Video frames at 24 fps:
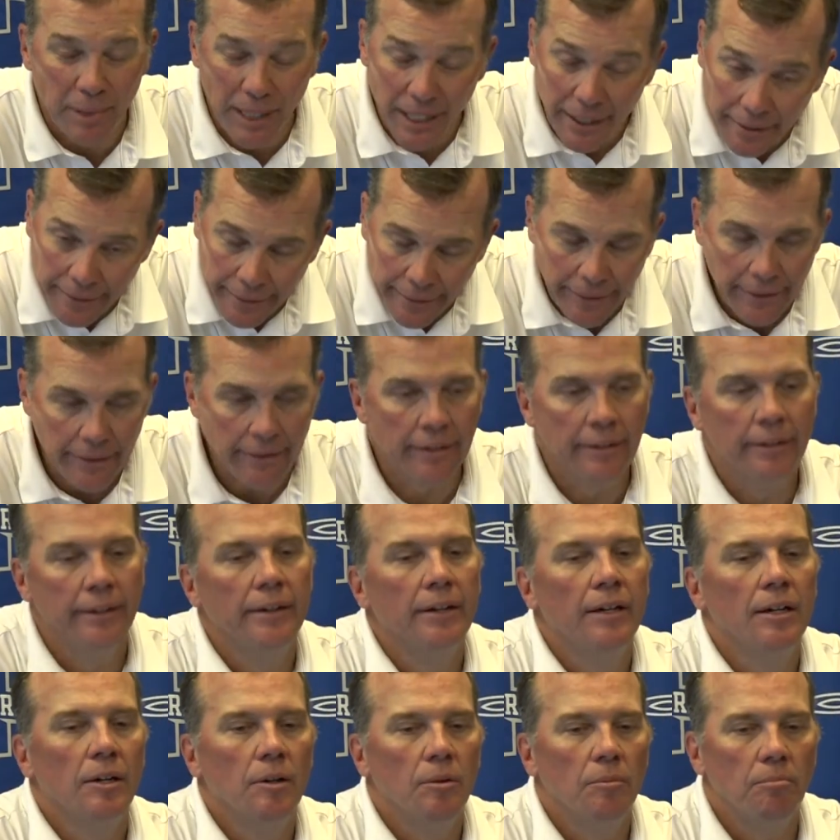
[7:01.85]
better,
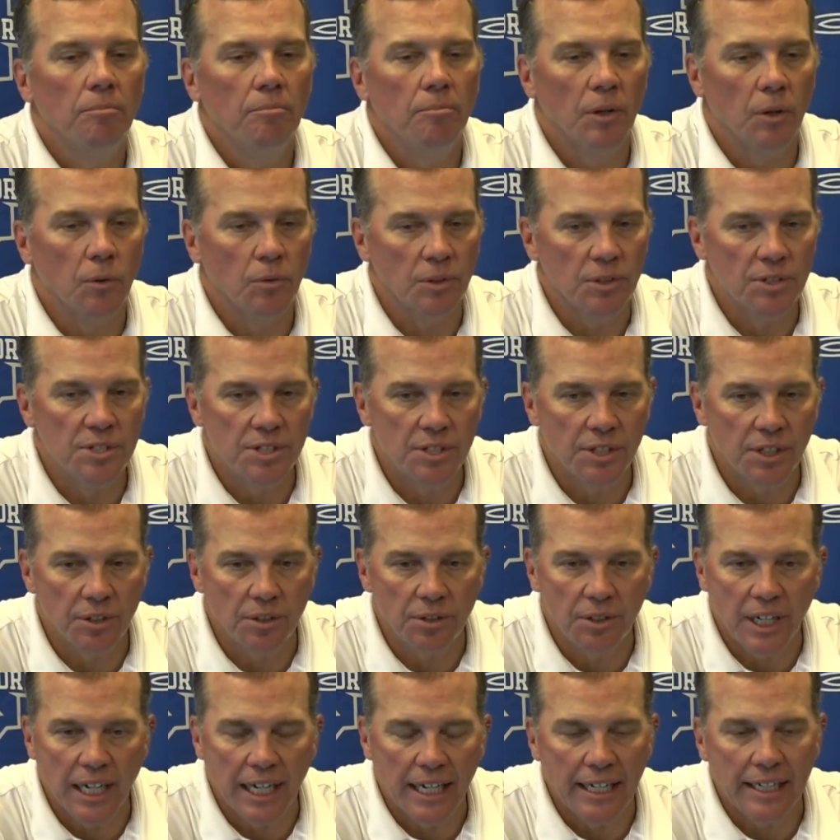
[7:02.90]
but we're
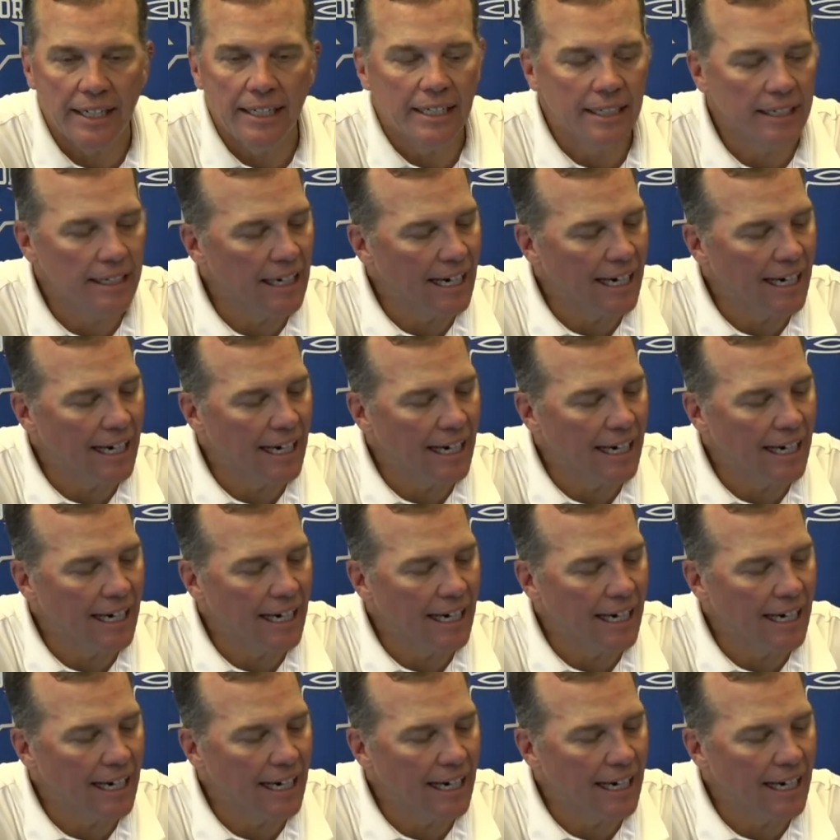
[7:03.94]
still not